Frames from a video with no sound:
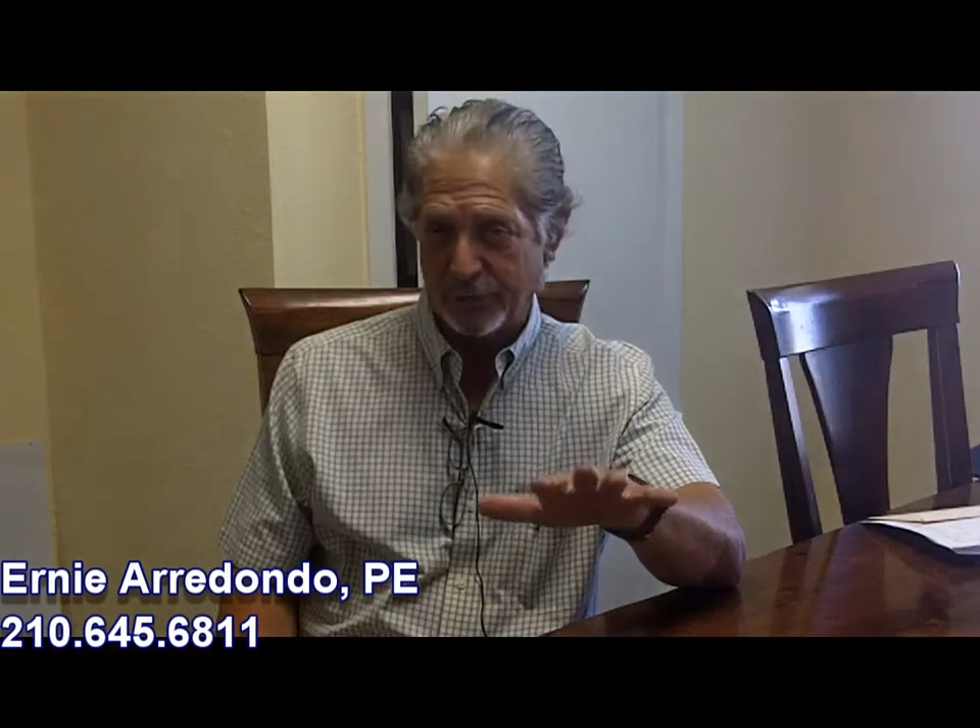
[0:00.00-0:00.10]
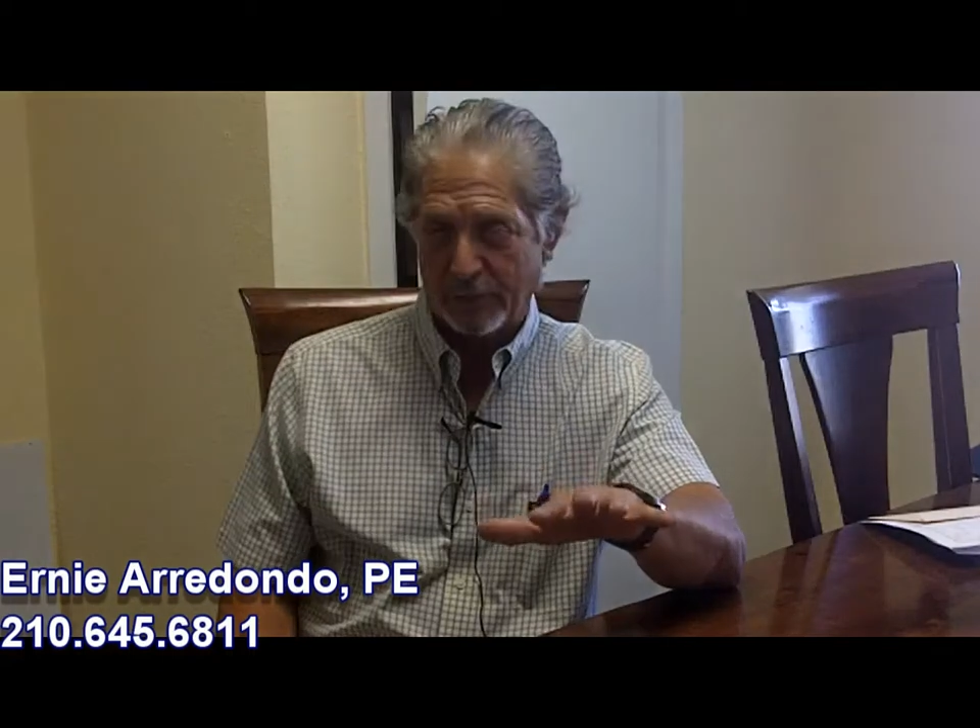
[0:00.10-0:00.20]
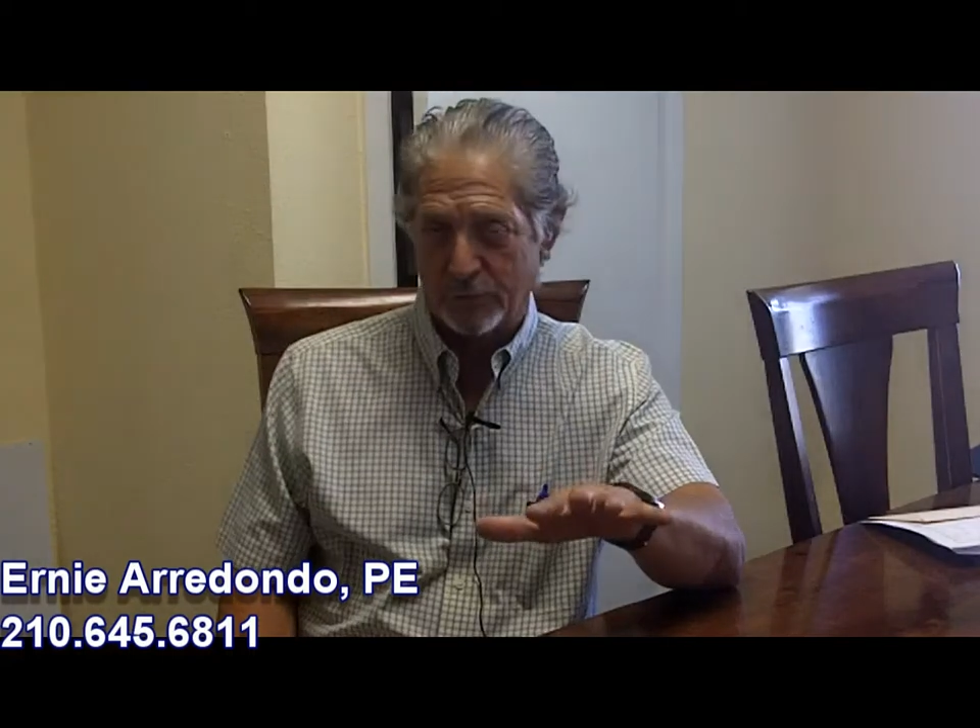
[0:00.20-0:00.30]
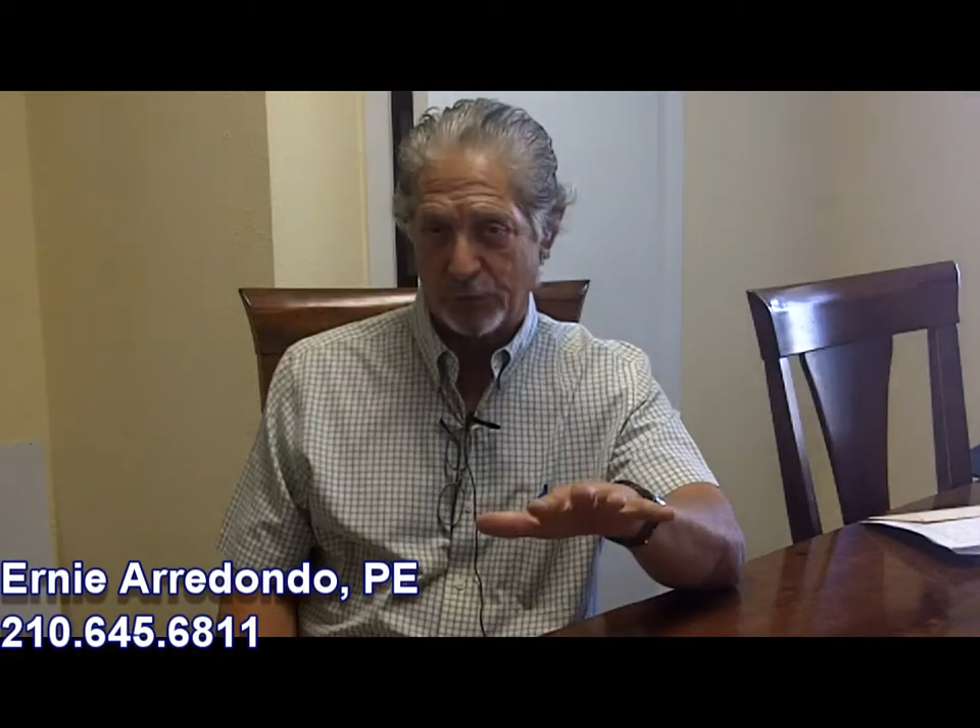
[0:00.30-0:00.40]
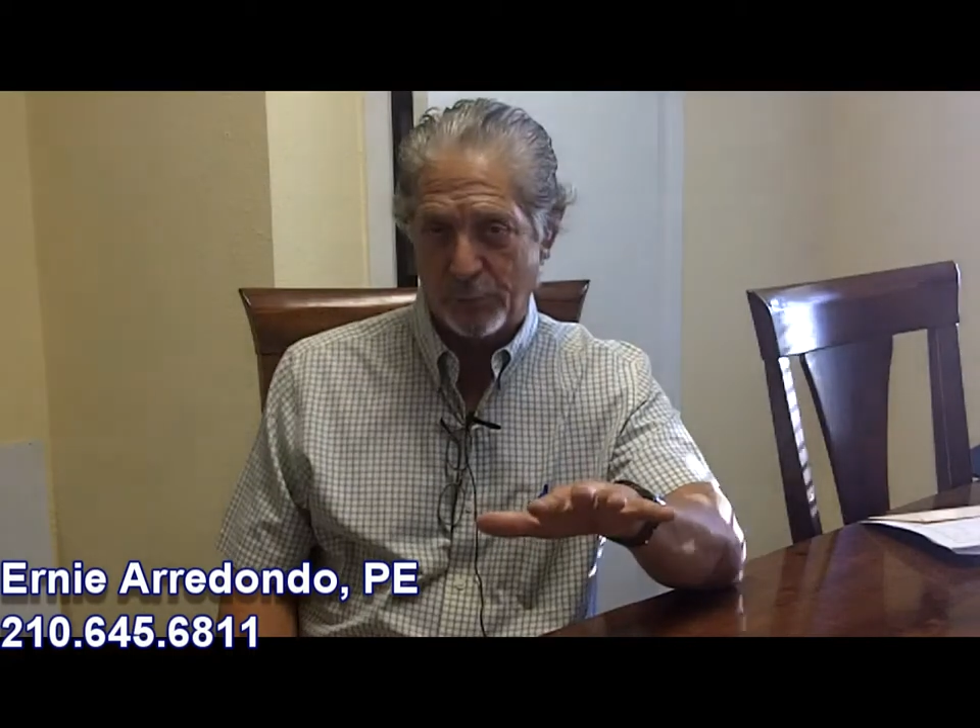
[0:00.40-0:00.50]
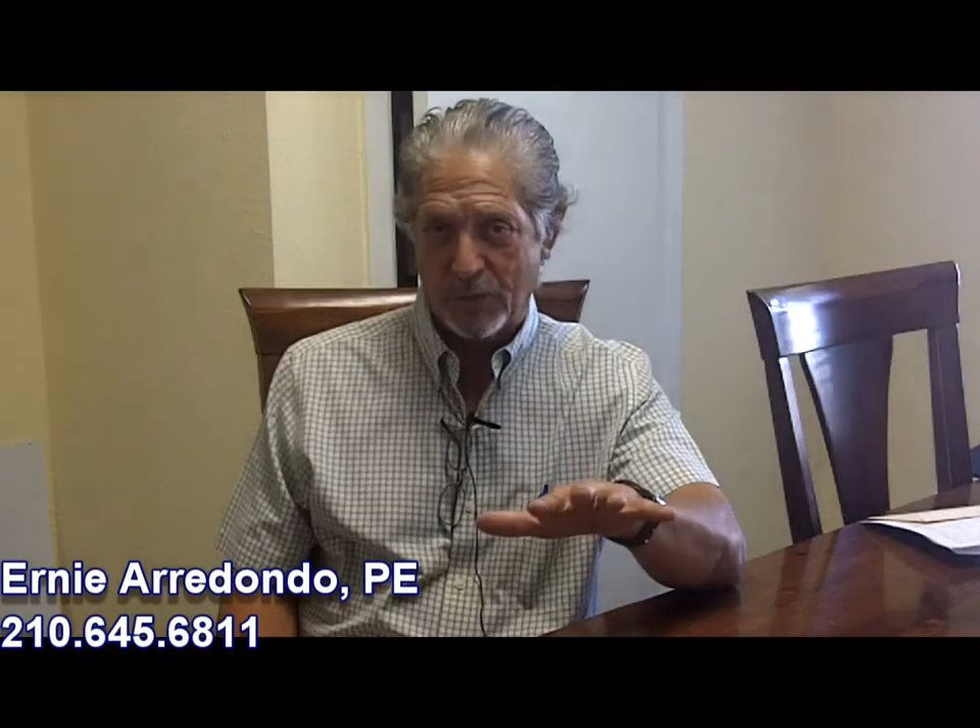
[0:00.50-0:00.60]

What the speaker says: stable as you